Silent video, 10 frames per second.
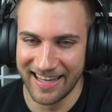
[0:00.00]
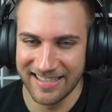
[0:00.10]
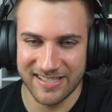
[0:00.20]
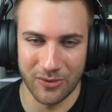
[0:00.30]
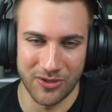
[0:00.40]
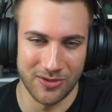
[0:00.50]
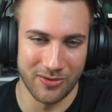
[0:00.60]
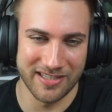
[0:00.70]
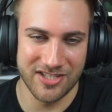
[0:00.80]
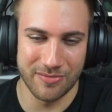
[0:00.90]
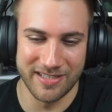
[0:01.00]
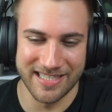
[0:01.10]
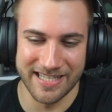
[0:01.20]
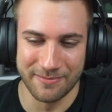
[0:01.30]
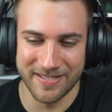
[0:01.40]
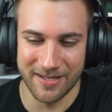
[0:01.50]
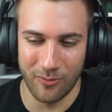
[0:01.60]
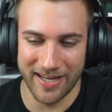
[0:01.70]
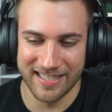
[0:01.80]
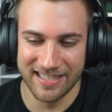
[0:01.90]
So cute. Look at Jiminy's lips here.
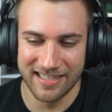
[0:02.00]
Wait.